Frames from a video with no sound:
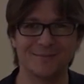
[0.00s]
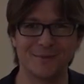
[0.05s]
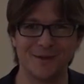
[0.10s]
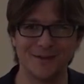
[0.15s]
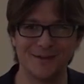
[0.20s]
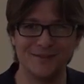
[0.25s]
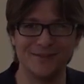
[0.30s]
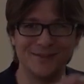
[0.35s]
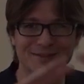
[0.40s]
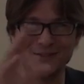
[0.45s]

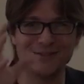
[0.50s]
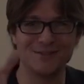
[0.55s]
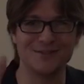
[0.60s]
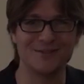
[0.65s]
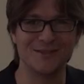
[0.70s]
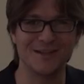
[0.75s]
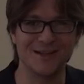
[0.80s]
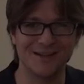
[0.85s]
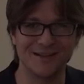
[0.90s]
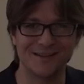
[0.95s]
but this
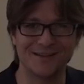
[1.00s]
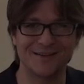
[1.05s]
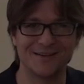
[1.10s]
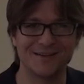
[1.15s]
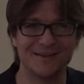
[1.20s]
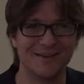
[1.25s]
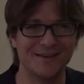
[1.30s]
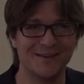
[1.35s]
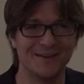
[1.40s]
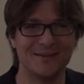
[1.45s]
is like
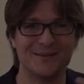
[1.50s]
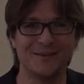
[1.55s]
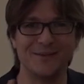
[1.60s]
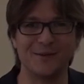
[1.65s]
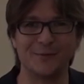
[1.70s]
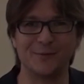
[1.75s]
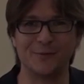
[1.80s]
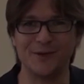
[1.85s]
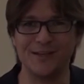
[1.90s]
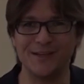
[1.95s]

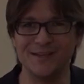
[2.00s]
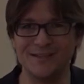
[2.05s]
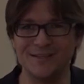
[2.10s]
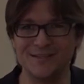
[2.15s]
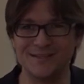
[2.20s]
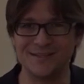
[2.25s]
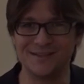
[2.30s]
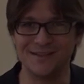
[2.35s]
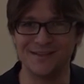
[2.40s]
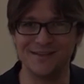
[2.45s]

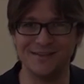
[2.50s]
degrees